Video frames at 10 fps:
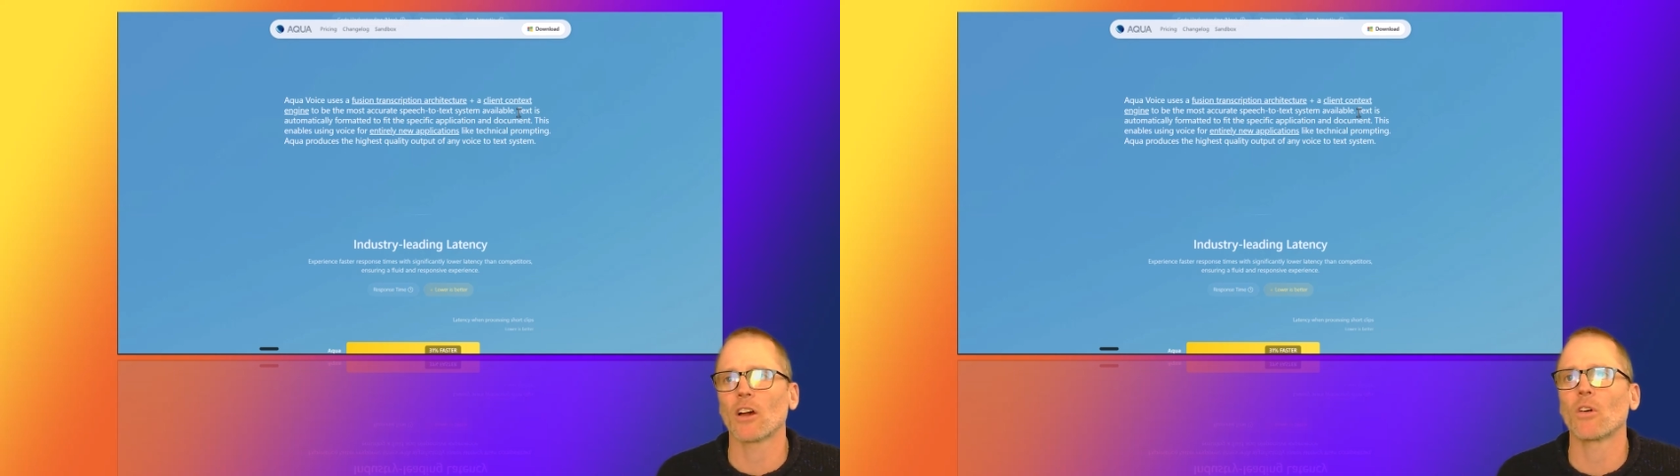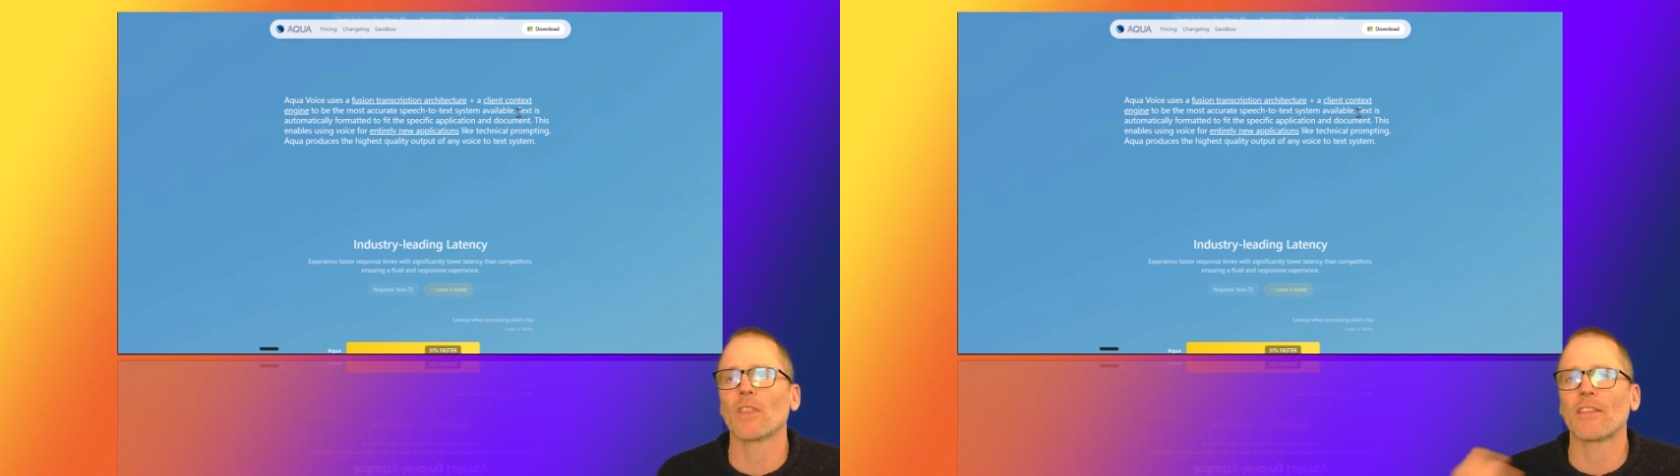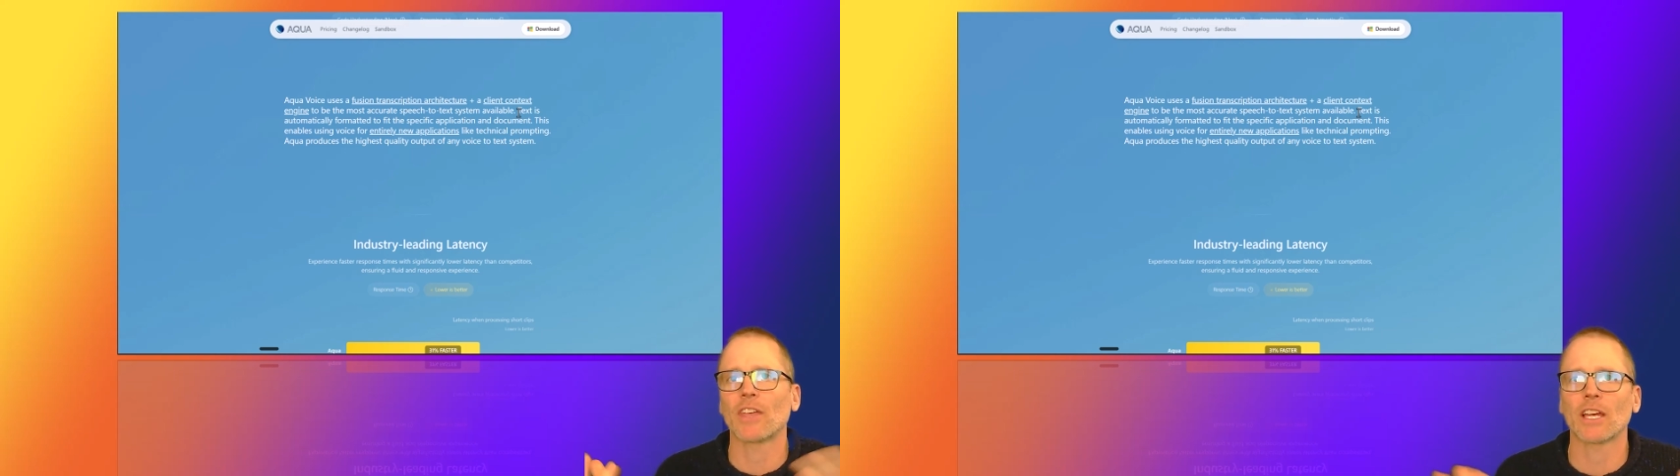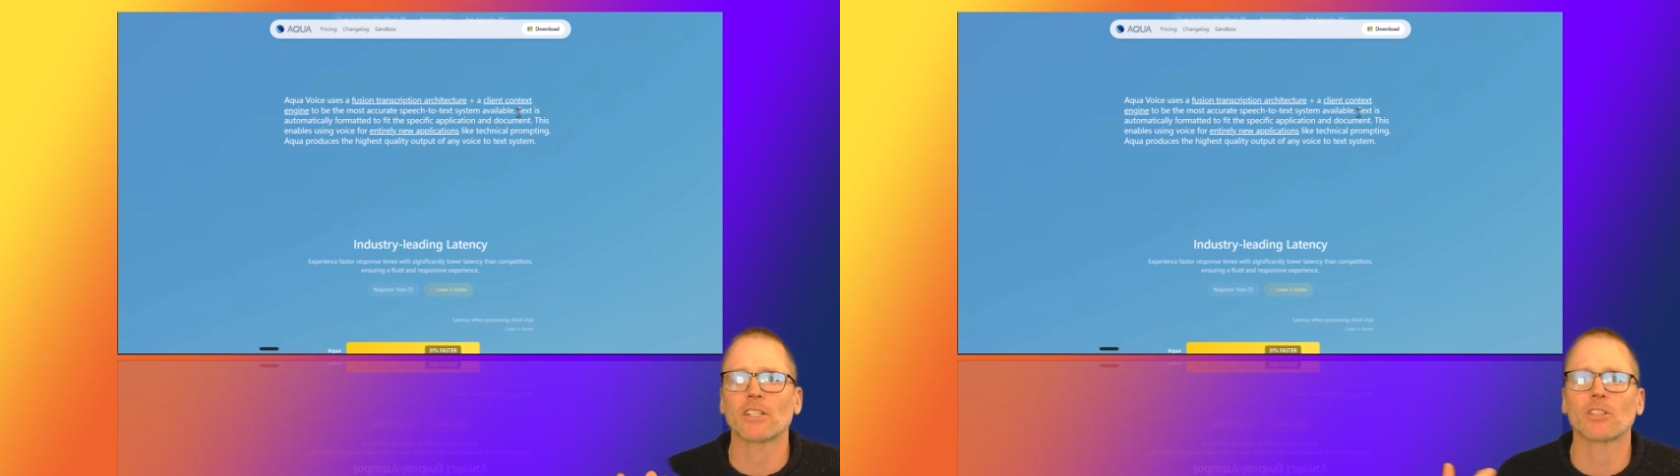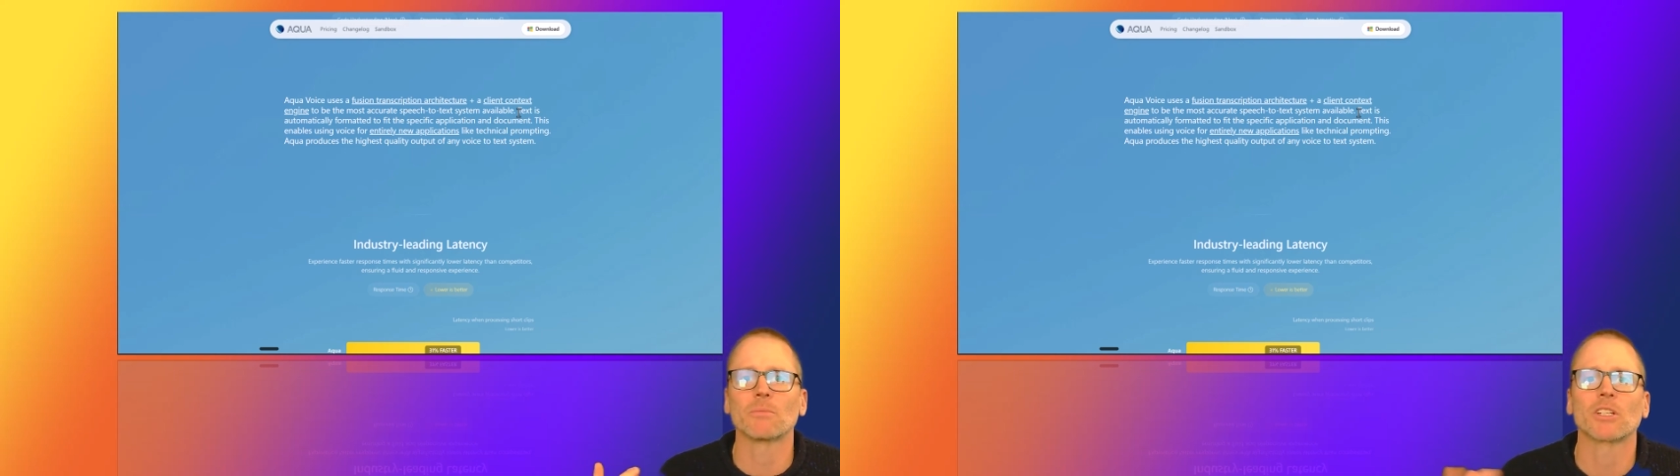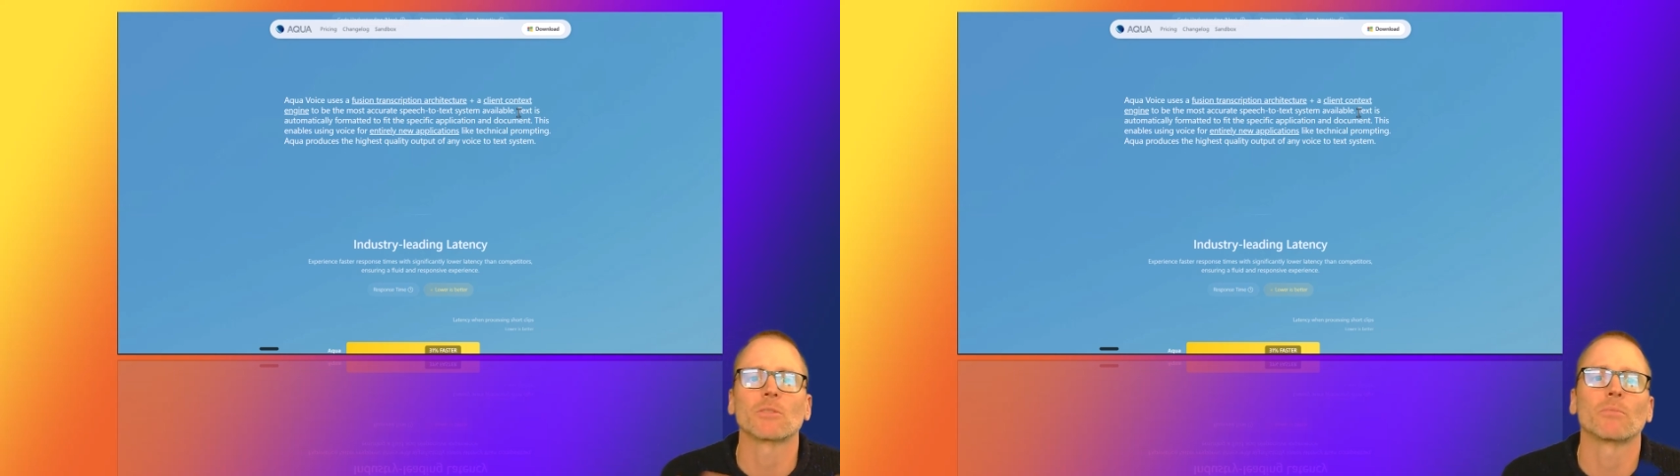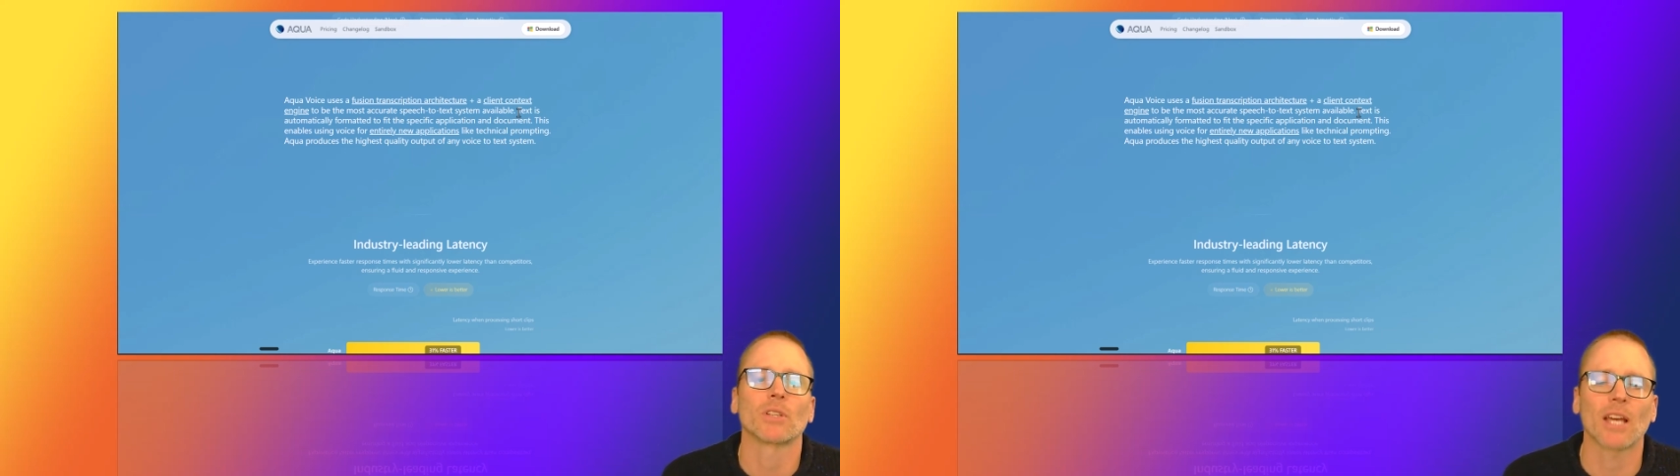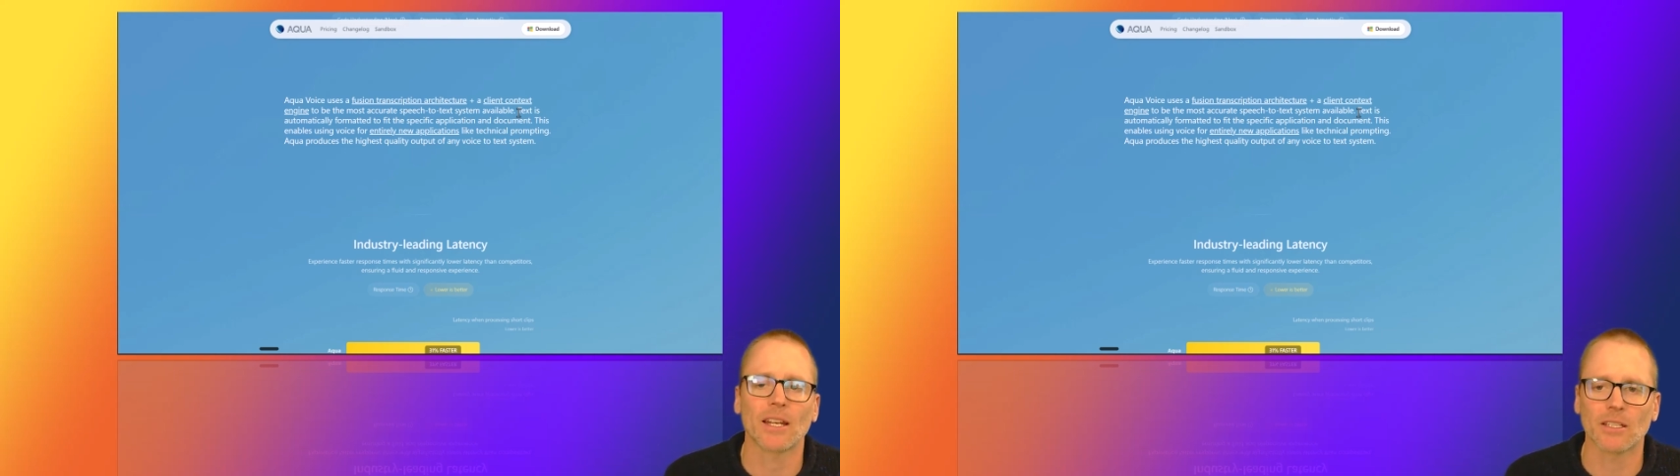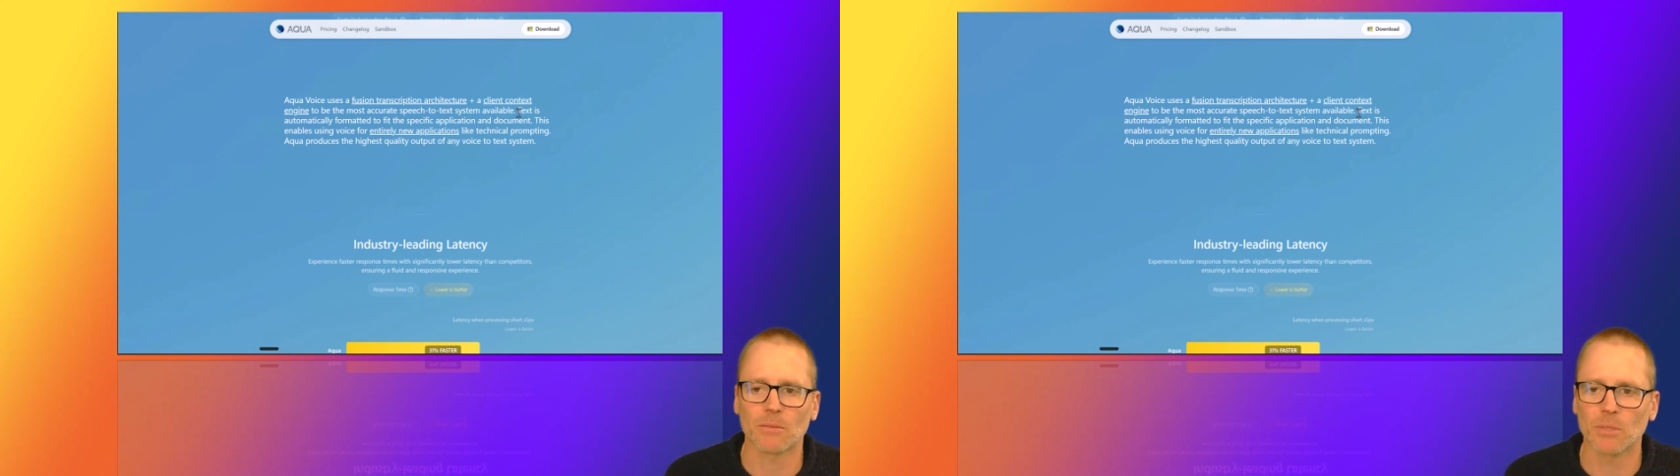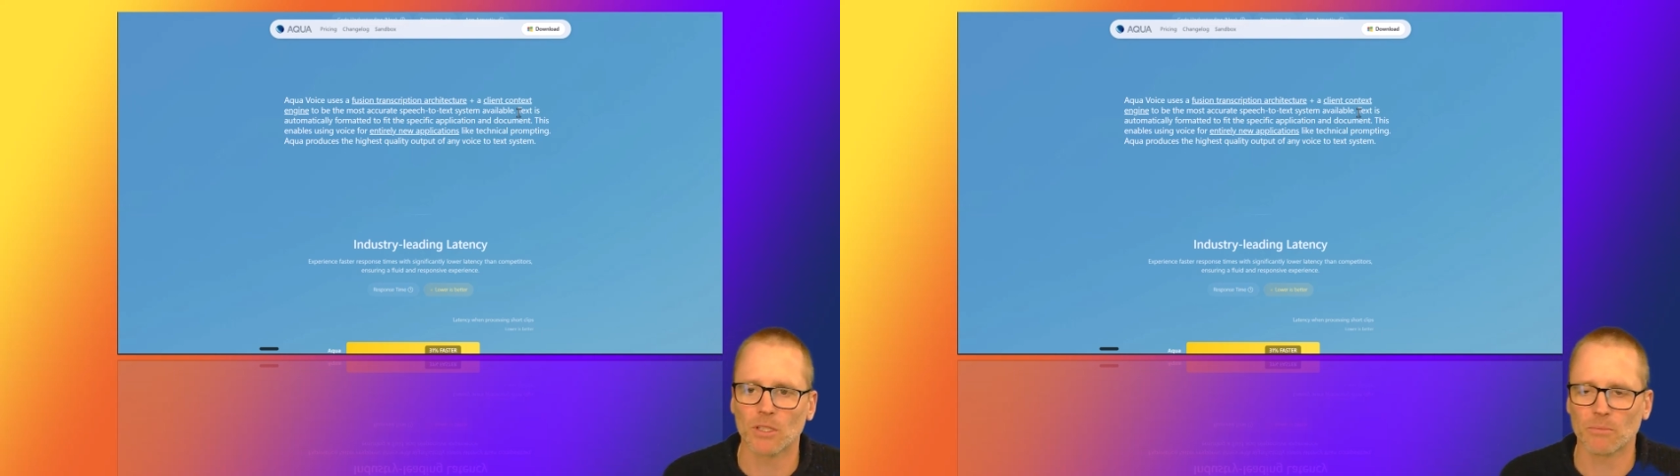oh that thing i just mentioned put that into
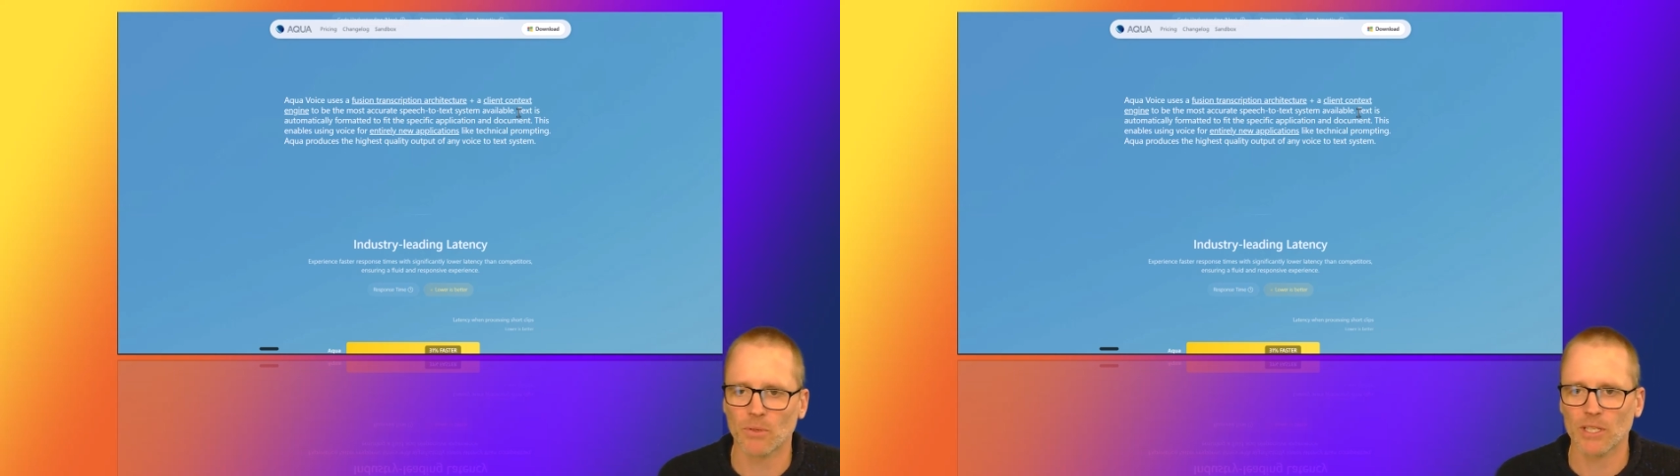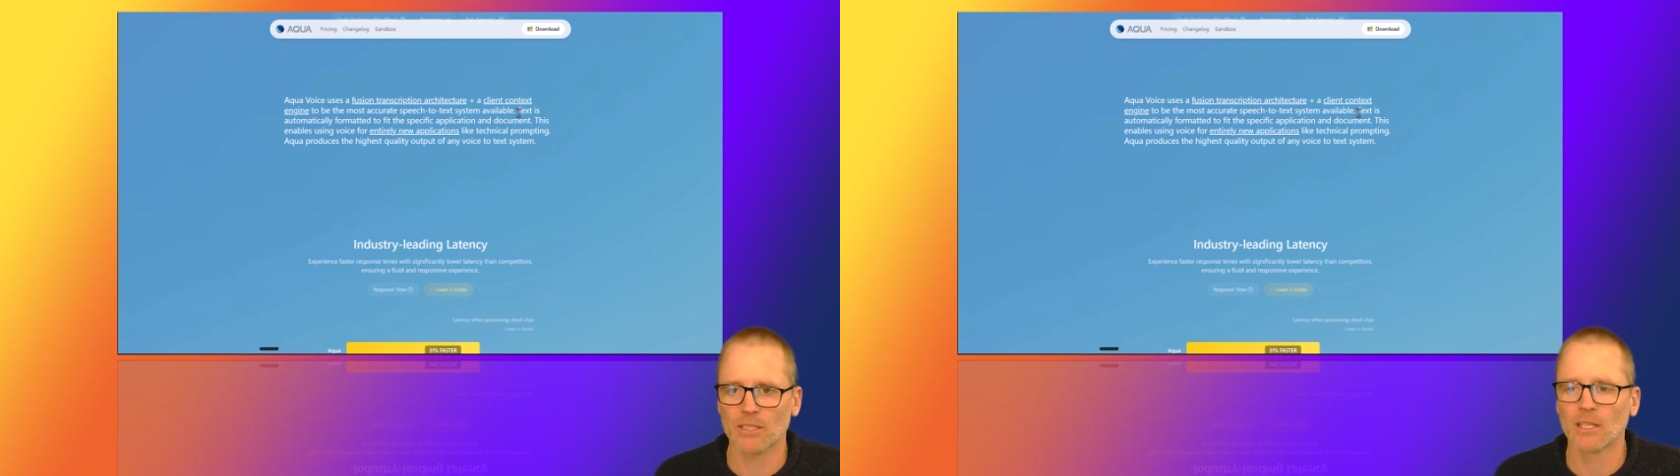bullet points